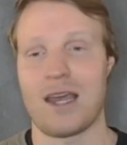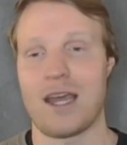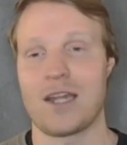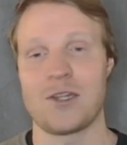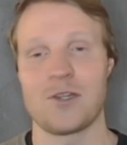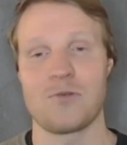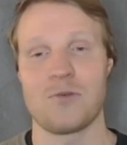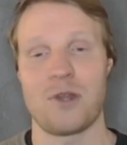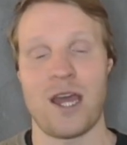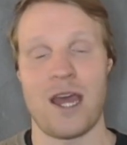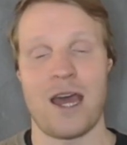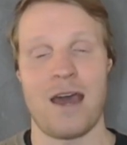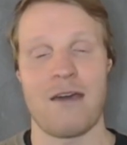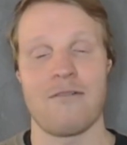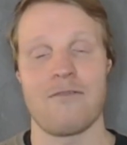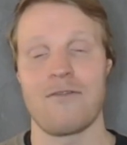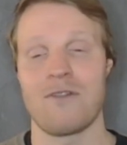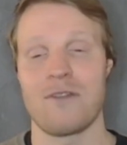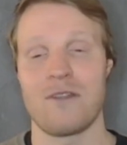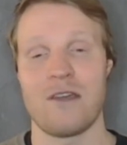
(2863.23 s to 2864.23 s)
I just want to
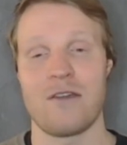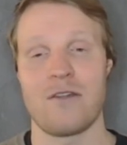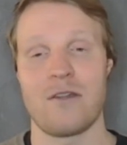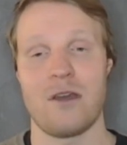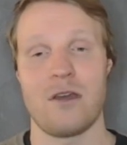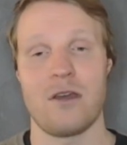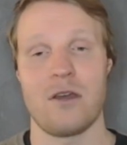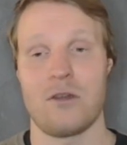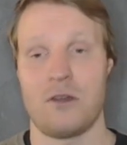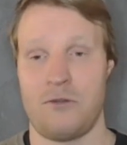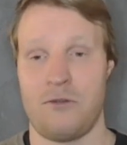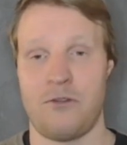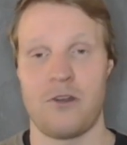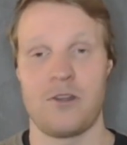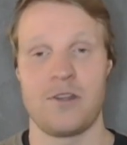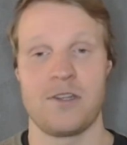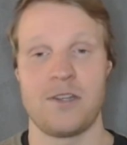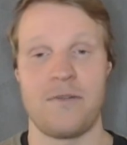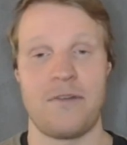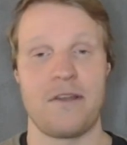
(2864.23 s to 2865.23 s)
have the
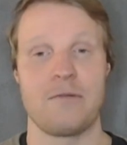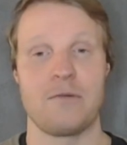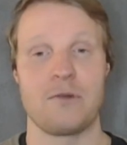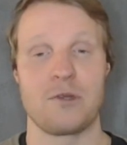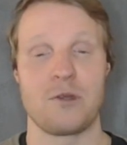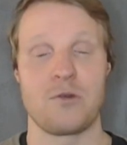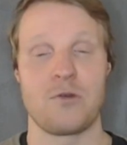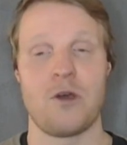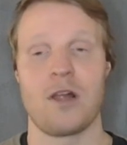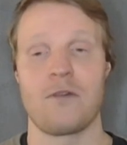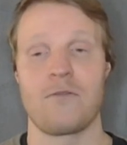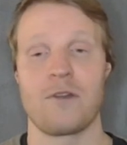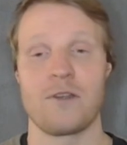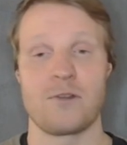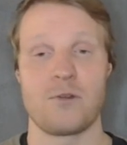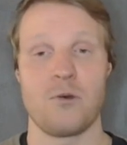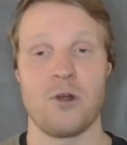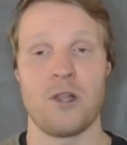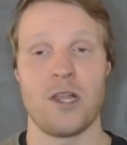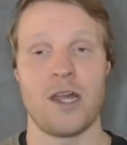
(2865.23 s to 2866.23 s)
funds available to do Alvarez to
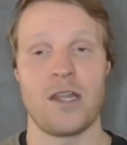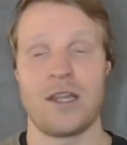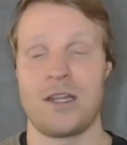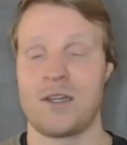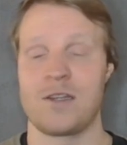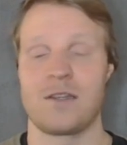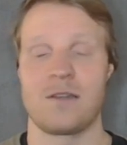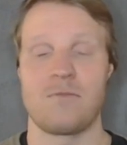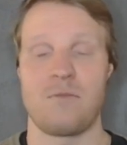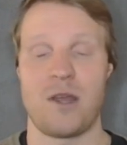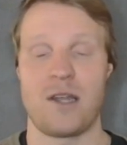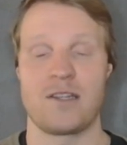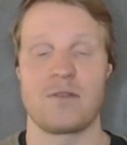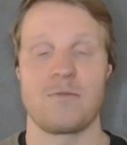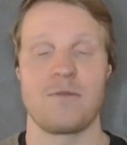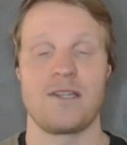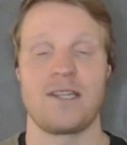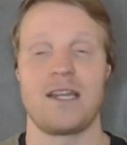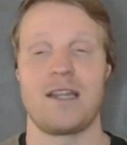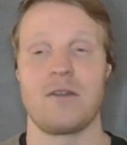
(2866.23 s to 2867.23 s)
Haaland. It just remains to be
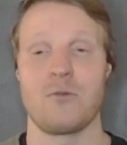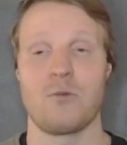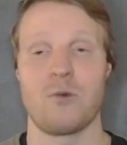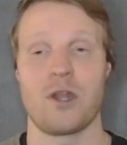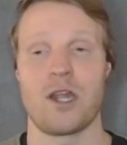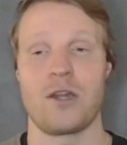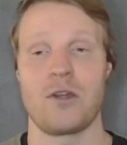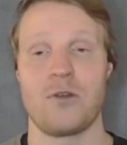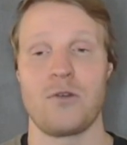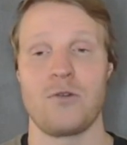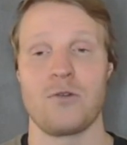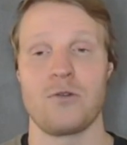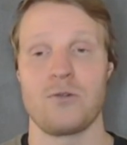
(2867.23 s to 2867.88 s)
seen what I do